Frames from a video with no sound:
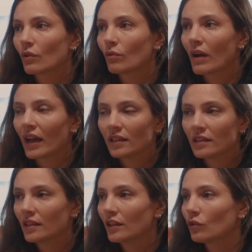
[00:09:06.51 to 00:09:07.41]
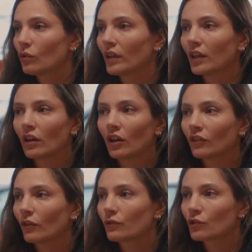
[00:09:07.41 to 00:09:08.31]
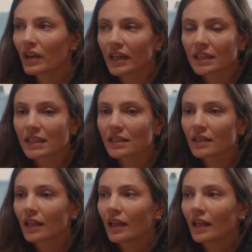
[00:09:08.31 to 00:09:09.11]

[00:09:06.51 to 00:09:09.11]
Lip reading: riding, doing a lot of tricks.